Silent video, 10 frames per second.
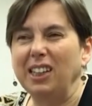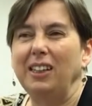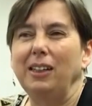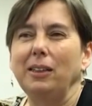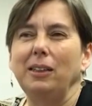
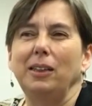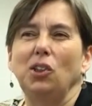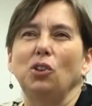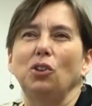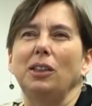is that
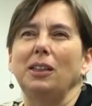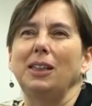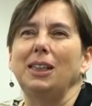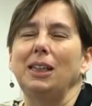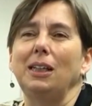whether
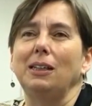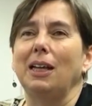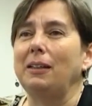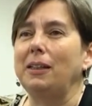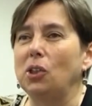it is
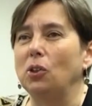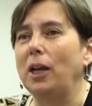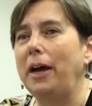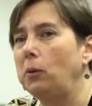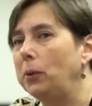called
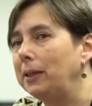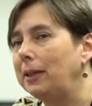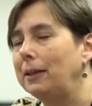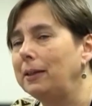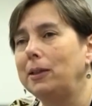traditional or
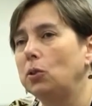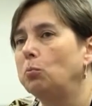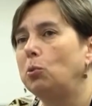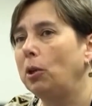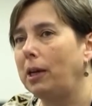standard
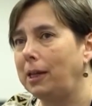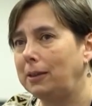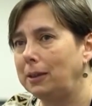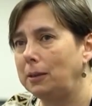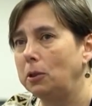is
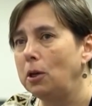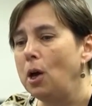relative,